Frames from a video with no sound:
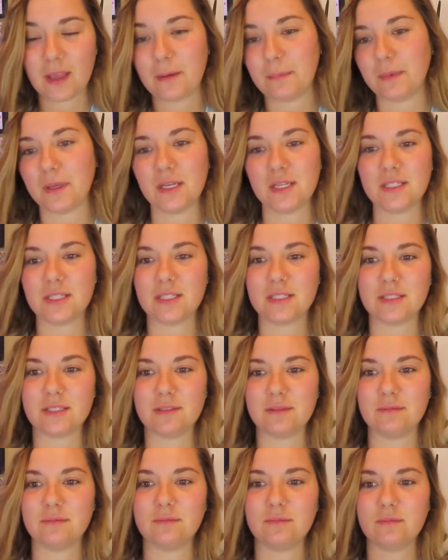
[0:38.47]
And it doesn't.
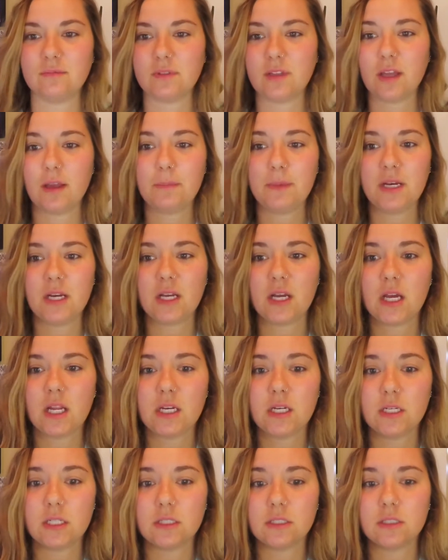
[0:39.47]
I mean, it kind
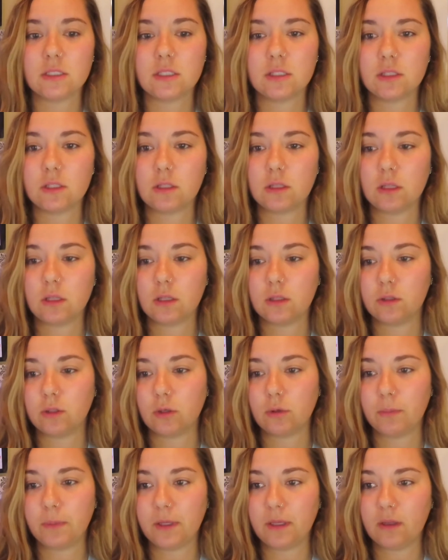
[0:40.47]
of does a
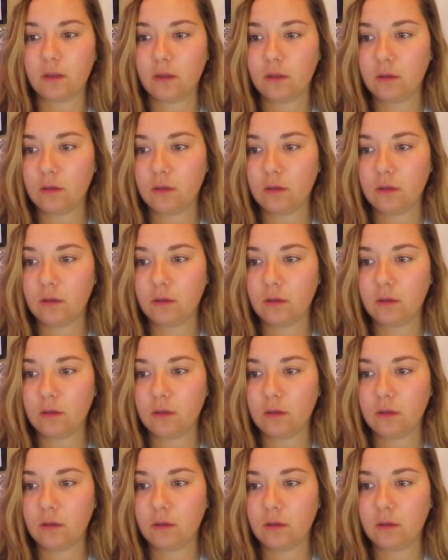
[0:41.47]
little bit.